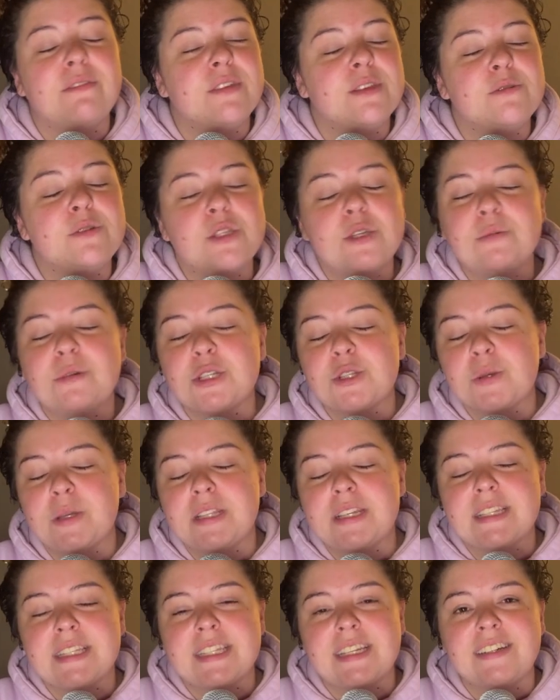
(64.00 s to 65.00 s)
If you do enjoy
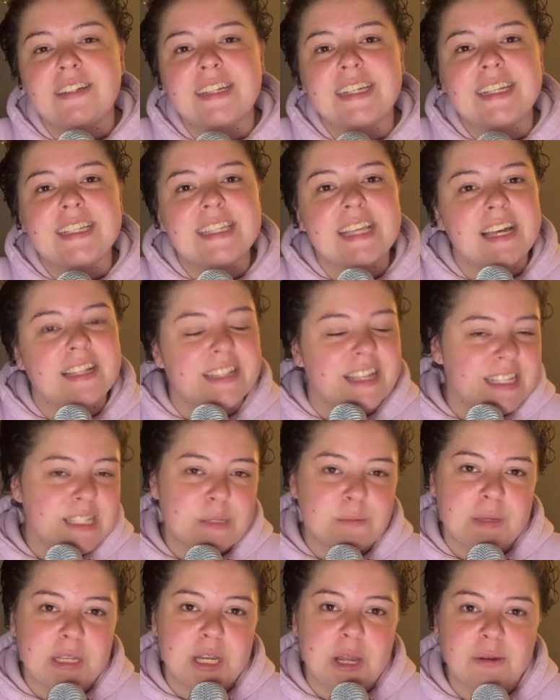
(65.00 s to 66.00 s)
this series, that
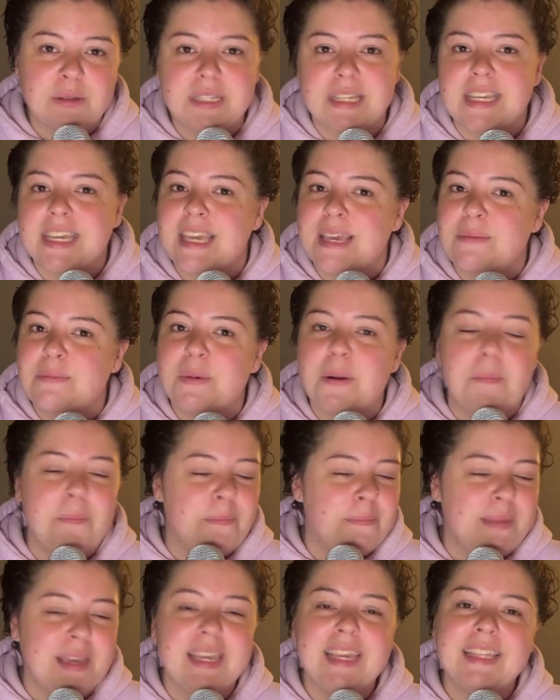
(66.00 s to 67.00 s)
lets me know to keep
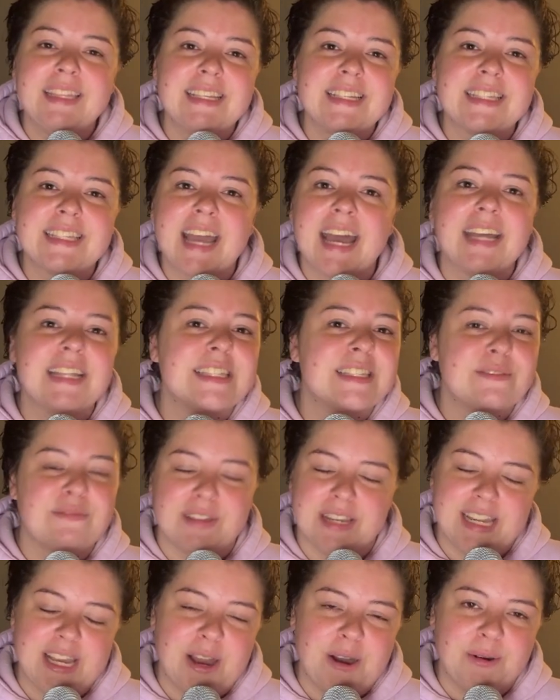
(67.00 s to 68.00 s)
making these kinds of
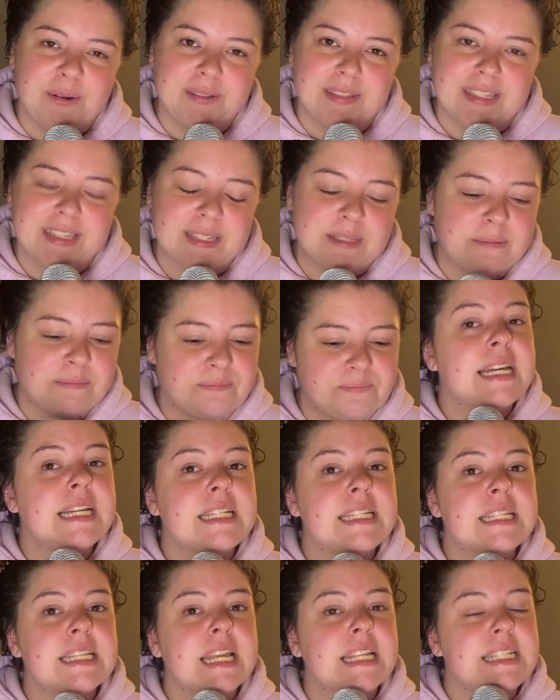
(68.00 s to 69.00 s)
videos.
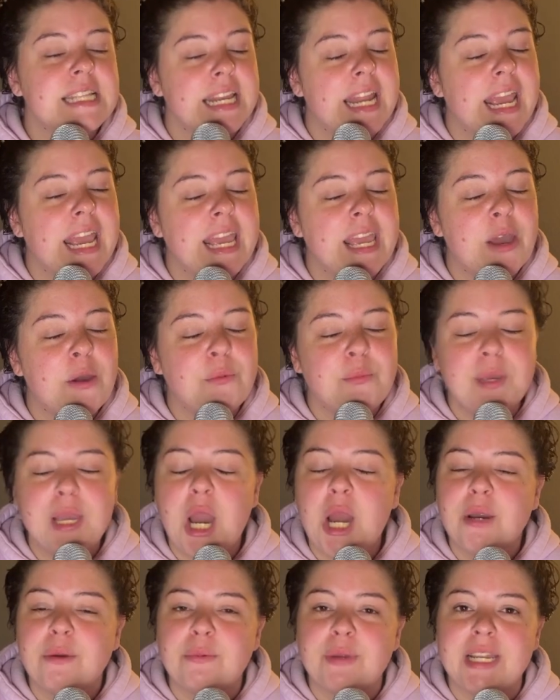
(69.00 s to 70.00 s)
And today we
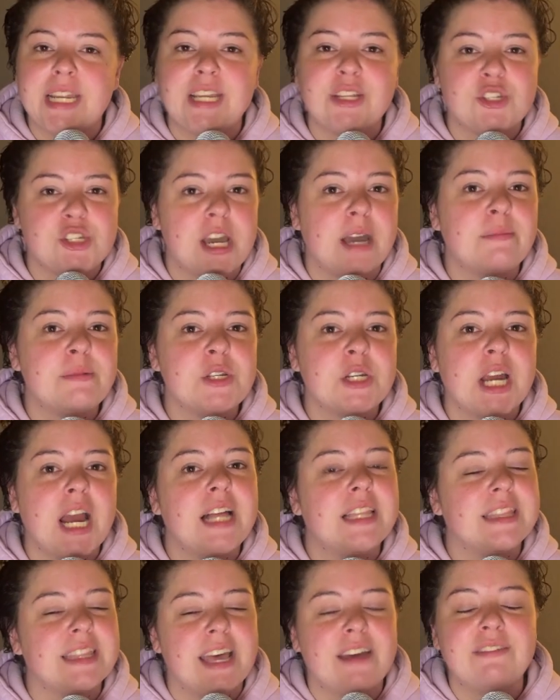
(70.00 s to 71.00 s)
are reading chapter
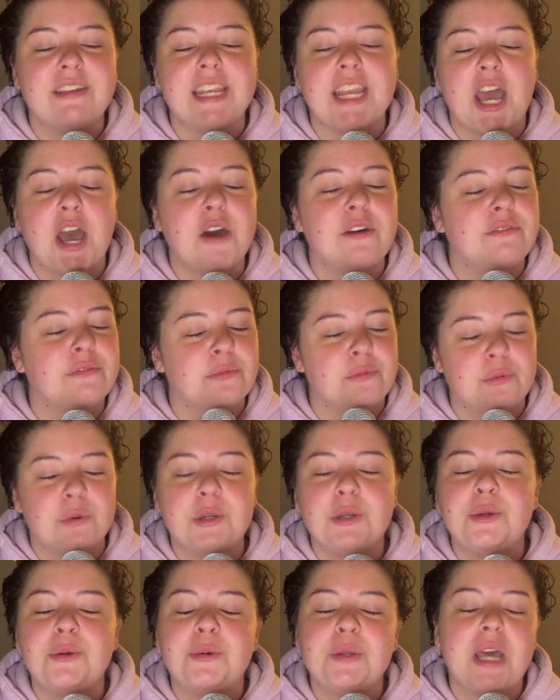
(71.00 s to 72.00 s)
11 of
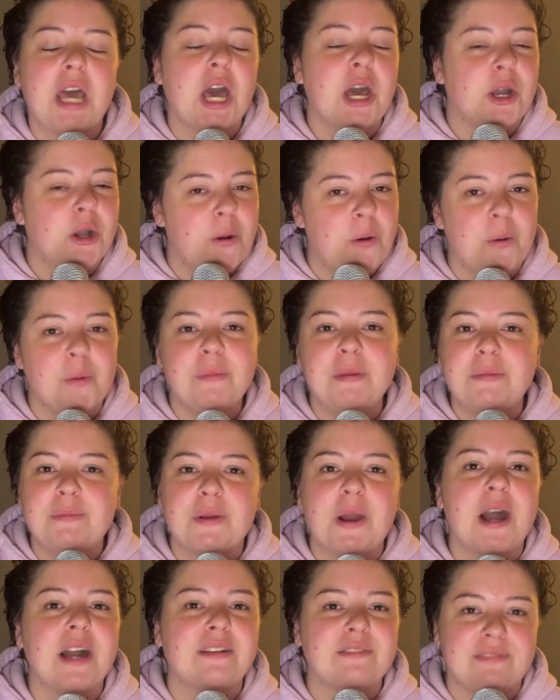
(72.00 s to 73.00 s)
Rude, a COLBY
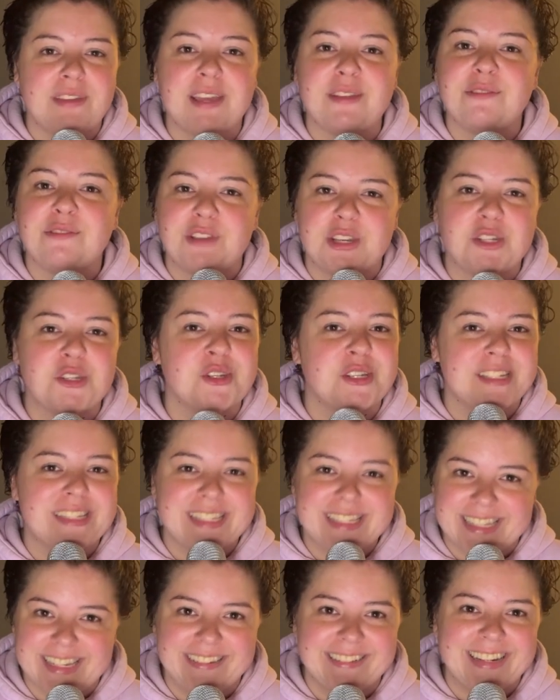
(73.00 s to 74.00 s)
BROCK fanfiction
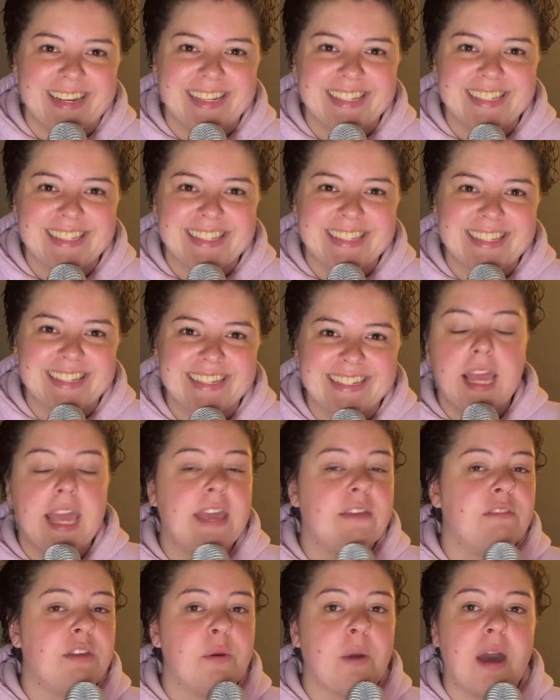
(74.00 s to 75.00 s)
series.
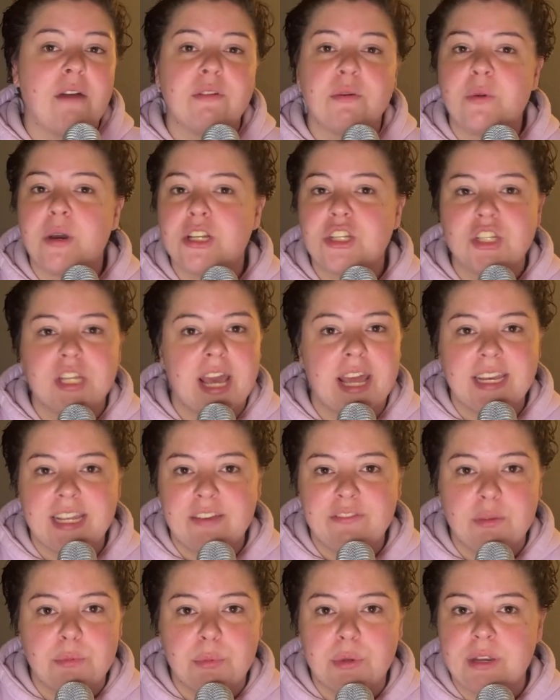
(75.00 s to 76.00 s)
If you haven't watched any
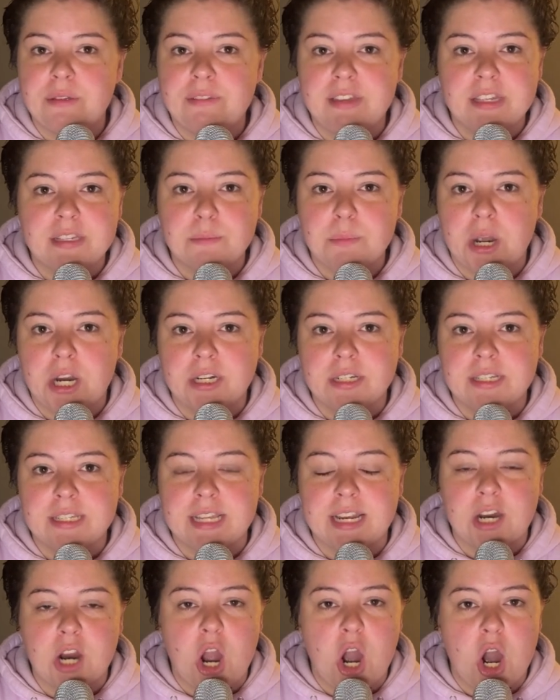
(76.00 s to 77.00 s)
of the previous parts,
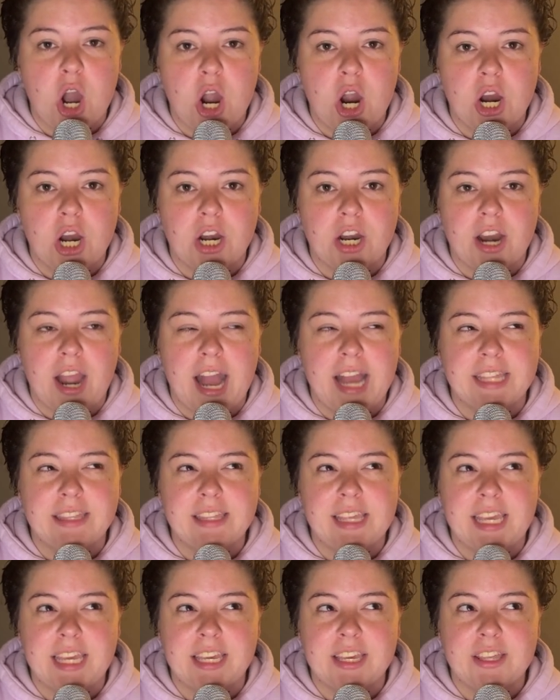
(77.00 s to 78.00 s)
there are, I
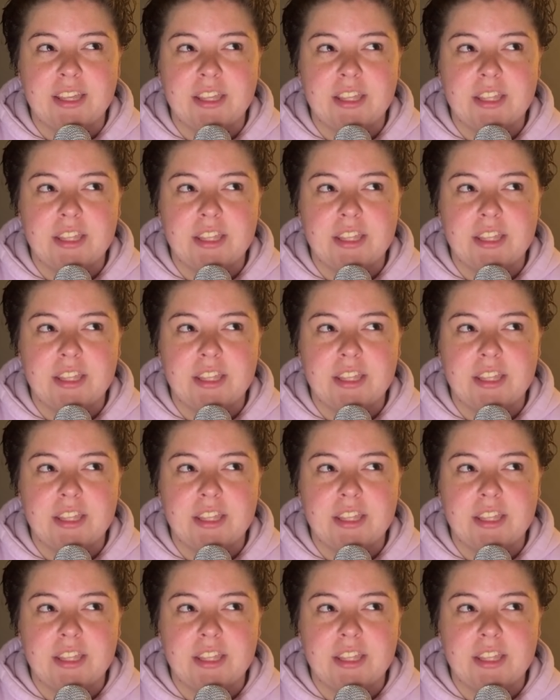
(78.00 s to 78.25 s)
think,